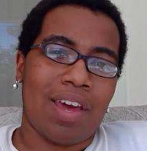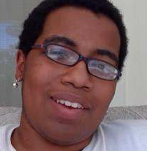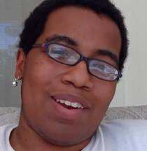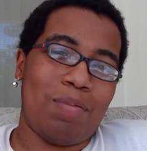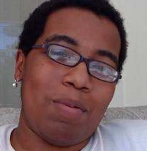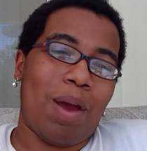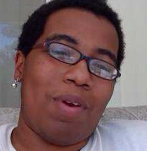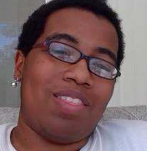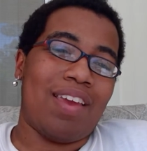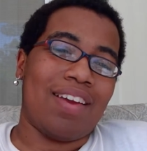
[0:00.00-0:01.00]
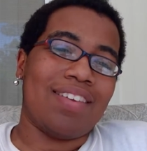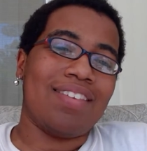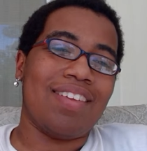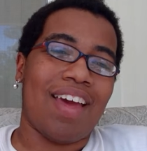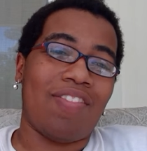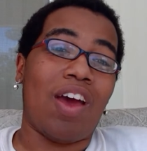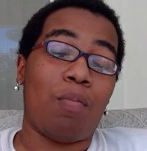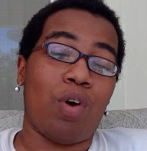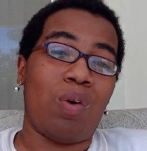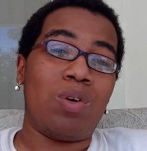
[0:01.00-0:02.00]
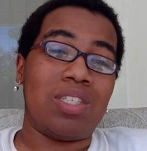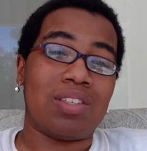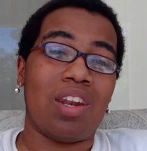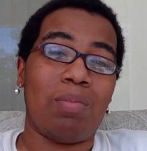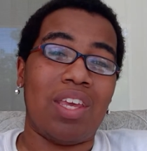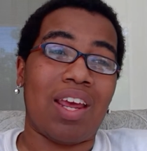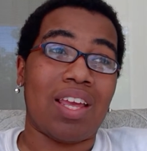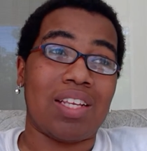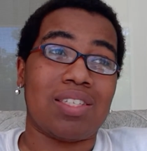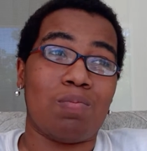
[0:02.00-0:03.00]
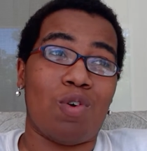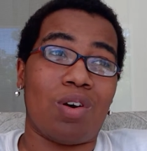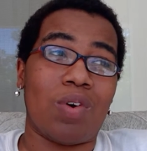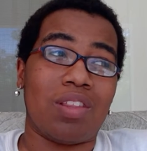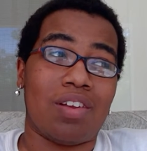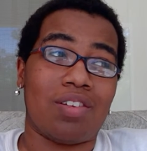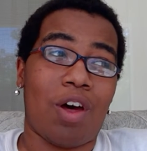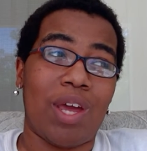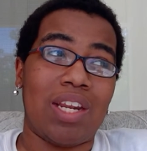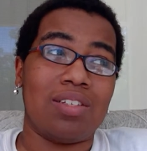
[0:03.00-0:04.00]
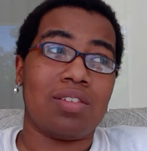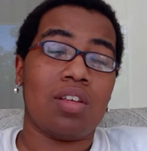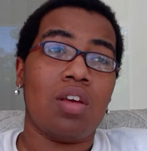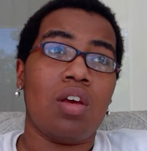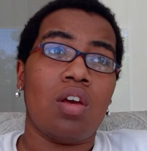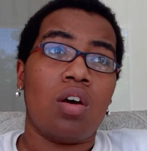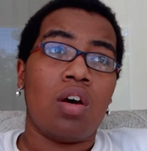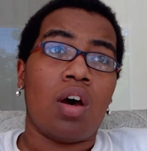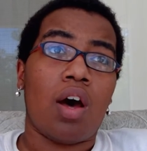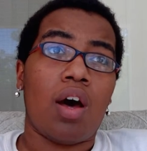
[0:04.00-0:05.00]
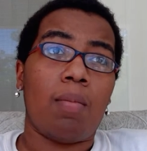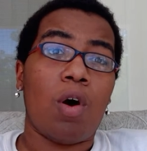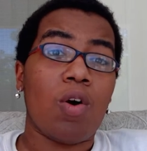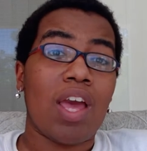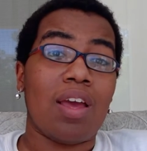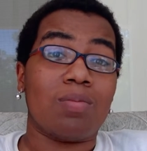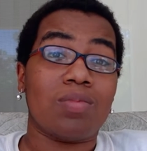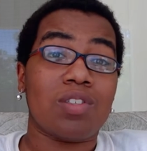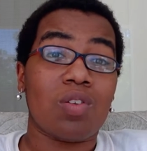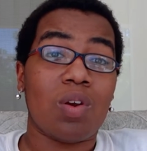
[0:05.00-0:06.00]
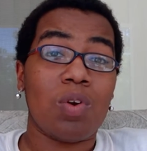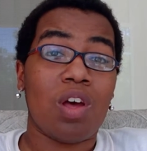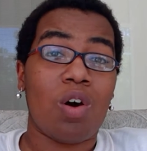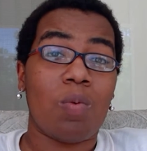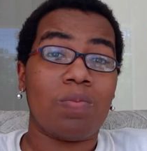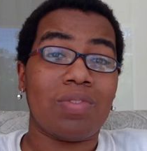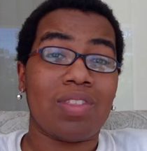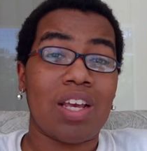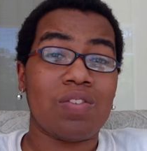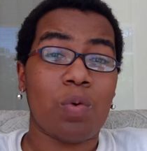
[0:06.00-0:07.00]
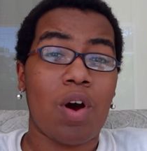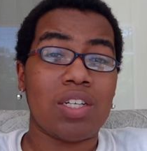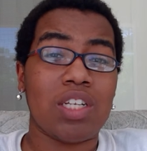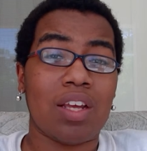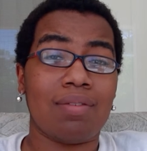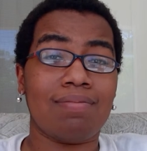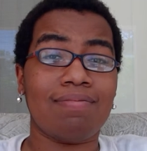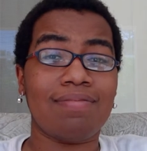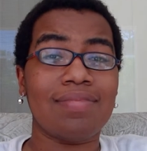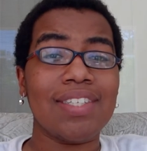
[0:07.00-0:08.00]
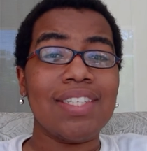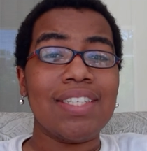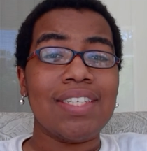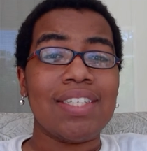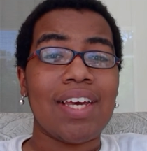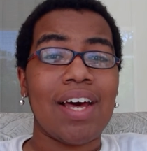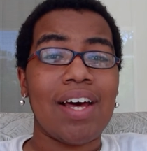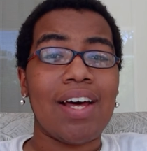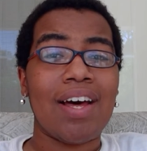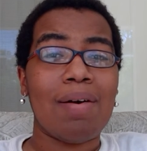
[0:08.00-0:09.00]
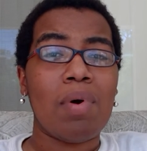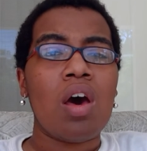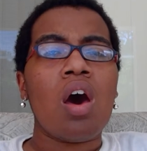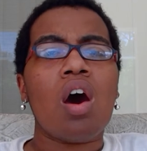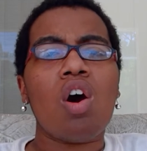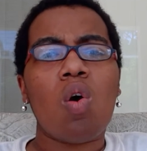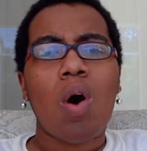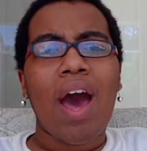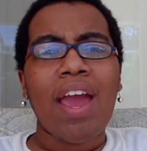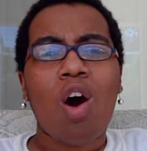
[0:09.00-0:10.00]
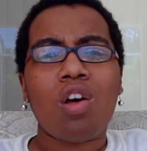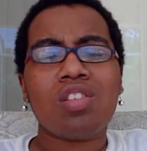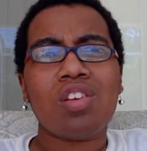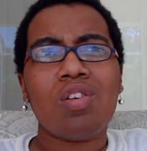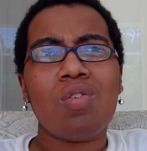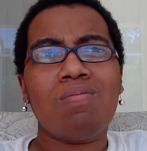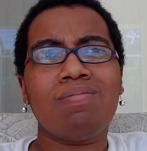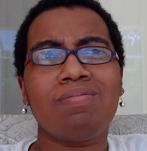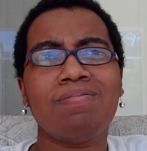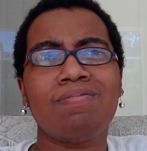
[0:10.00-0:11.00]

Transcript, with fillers: kind of going to be my main thing at that point, which is going to mean, I guess, more red letter law edits. Um, okay, so there we go. Thanks for watching. Um, oh, I also,